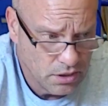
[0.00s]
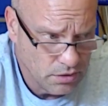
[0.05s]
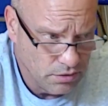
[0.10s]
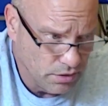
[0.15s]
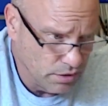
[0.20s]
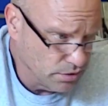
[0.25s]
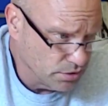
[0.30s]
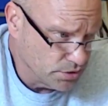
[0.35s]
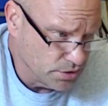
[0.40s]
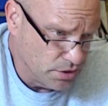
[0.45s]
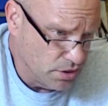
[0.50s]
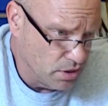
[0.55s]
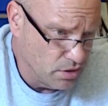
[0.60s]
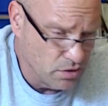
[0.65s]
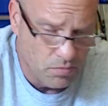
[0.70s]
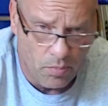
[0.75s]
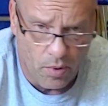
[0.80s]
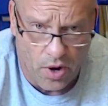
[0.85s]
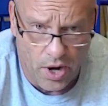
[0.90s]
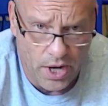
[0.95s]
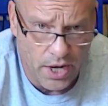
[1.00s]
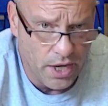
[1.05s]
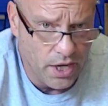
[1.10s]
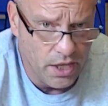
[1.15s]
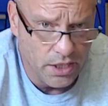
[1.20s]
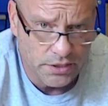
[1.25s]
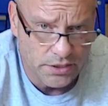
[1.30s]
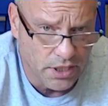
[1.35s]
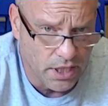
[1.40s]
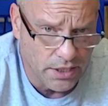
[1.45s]
There's another brand,
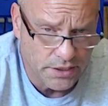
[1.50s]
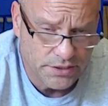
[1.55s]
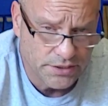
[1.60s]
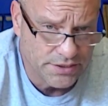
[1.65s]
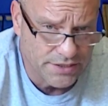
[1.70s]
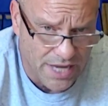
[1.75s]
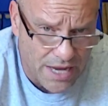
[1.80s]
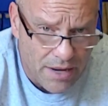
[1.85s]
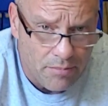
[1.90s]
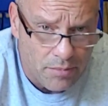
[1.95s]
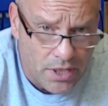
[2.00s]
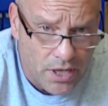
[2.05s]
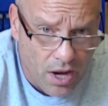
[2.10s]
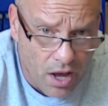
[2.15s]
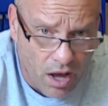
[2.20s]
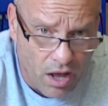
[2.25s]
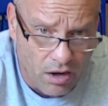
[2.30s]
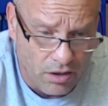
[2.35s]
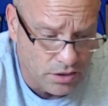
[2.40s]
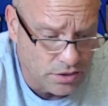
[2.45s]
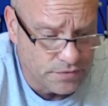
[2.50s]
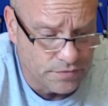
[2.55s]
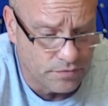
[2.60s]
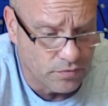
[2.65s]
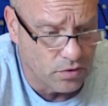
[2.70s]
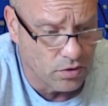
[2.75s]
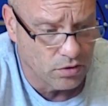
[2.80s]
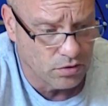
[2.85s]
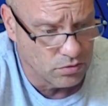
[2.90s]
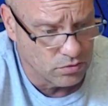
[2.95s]
it's like $70 for
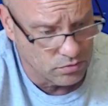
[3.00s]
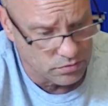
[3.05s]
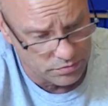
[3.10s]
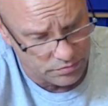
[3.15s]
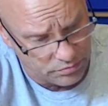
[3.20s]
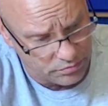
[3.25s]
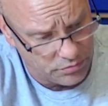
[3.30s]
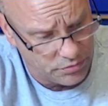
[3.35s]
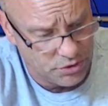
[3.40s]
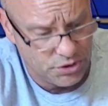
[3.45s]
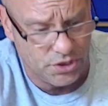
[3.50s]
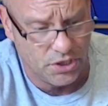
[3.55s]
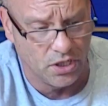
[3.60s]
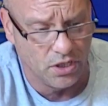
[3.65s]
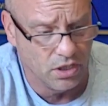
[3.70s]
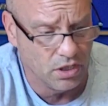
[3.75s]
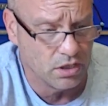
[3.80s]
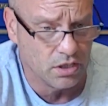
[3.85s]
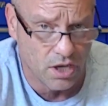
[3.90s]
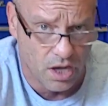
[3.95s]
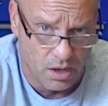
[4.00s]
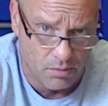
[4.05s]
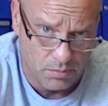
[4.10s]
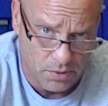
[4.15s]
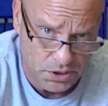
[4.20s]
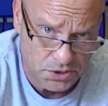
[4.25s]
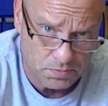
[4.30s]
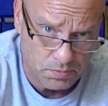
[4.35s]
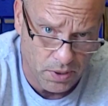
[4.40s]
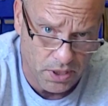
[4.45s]
a little jug, not
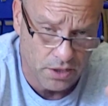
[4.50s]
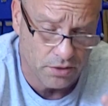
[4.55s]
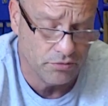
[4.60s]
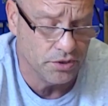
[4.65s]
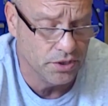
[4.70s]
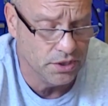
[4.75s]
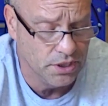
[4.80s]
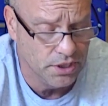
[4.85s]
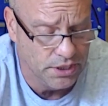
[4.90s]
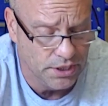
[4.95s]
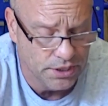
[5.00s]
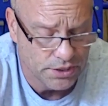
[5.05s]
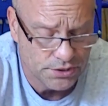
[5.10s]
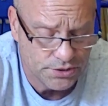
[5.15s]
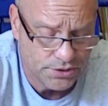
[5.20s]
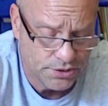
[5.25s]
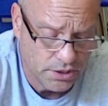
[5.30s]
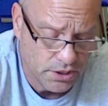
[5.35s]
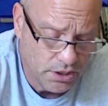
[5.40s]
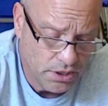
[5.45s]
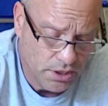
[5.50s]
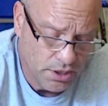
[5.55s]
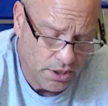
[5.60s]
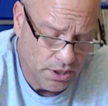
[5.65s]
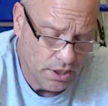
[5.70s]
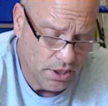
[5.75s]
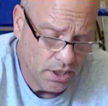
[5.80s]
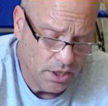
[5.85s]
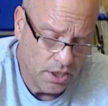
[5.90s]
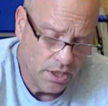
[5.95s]
much bigger than this.
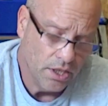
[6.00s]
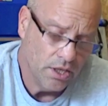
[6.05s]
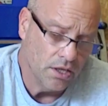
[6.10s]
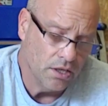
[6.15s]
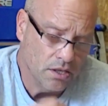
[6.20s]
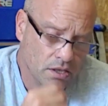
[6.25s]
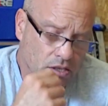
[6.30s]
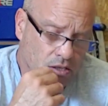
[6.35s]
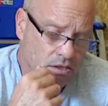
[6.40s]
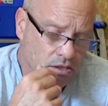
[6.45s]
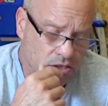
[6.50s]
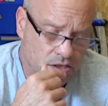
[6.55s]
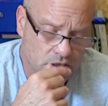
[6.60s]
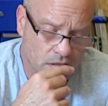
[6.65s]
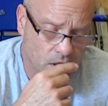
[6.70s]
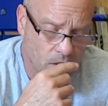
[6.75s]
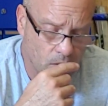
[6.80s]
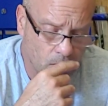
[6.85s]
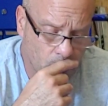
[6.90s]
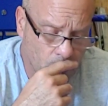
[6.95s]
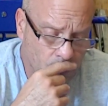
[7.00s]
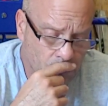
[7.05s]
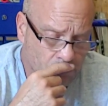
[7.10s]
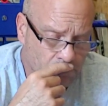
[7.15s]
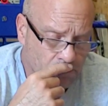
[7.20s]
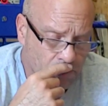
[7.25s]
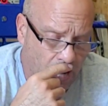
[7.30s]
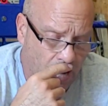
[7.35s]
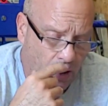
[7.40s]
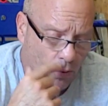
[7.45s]
So
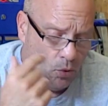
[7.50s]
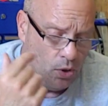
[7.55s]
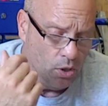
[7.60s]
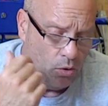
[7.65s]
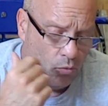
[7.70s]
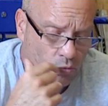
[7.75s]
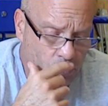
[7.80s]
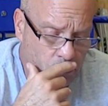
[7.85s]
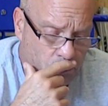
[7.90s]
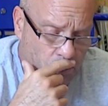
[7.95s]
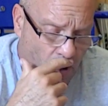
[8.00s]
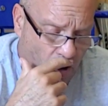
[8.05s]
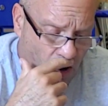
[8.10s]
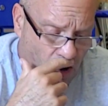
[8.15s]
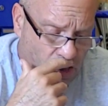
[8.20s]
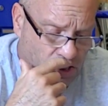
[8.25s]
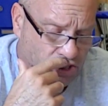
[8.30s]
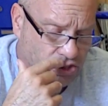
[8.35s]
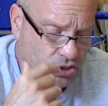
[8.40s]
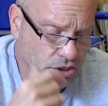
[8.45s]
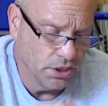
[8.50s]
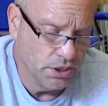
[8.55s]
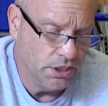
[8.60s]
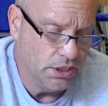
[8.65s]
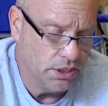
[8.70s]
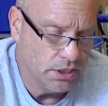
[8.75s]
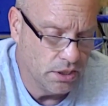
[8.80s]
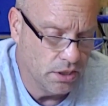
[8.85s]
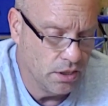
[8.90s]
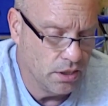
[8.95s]
I went with Bars
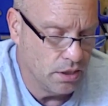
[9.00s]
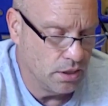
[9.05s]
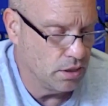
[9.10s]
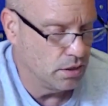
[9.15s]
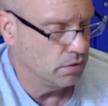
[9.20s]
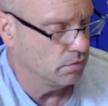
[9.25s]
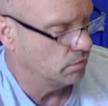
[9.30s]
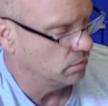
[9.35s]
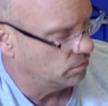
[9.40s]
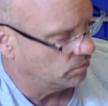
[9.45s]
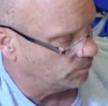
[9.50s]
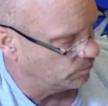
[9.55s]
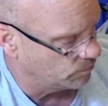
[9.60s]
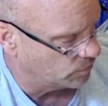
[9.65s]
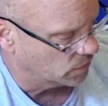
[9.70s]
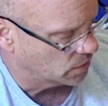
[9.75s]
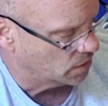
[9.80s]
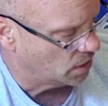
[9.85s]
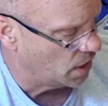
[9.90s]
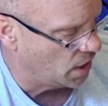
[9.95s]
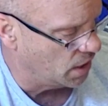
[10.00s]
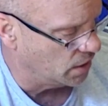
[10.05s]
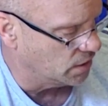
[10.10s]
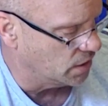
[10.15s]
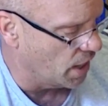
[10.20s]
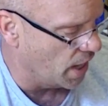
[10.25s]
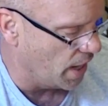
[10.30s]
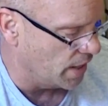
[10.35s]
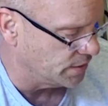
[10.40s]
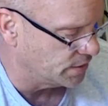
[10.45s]
Leak head
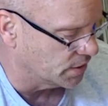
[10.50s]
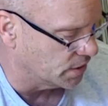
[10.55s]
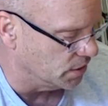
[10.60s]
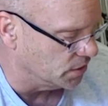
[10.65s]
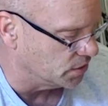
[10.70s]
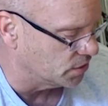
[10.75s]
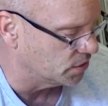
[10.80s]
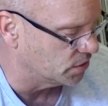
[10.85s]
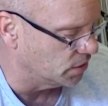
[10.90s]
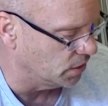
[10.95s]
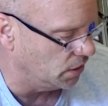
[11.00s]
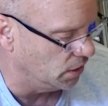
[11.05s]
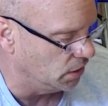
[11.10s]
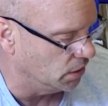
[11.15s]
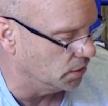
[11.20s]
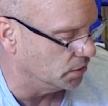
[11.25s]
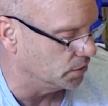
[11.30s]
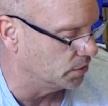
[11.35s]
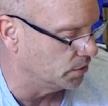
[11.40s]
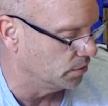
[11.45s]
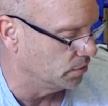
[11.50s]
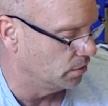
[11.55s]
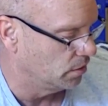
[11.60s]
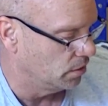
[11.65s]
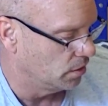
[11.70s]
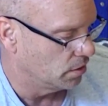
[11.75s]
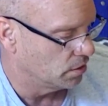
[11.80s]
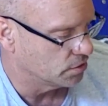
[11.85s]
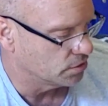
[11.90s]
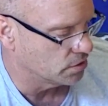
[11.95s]
gasket sealant,
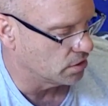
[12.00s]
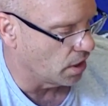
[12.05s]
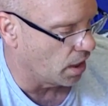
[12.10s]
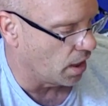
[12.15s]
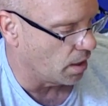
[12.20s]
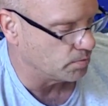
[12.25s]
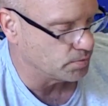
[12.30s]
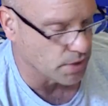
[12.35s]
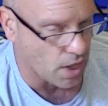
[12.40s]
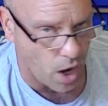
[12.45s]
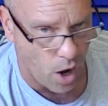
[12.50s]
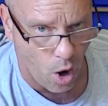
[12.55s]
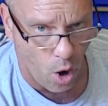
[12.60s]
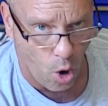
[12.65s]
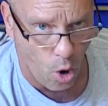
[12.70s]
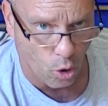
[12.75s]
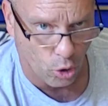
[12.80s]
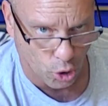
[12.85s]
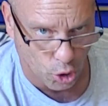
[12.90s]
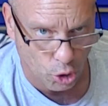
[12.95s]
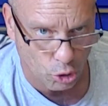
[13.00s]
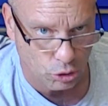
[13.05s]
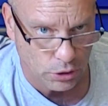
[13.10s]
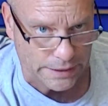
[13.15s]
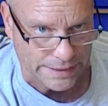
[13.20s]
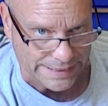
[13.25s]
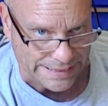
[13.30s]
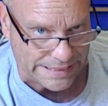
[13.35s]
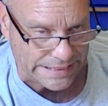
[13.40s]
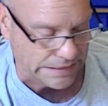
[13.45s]
stops all
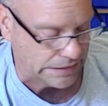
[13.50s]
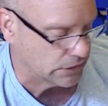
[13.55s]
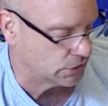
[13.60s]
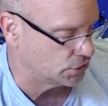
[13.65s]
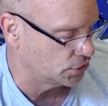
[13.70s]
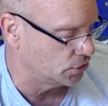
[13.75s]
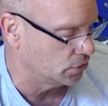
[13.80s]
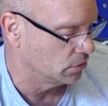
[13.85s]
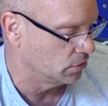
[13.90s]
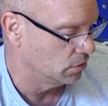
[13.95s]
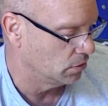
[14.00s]
coolant leaks.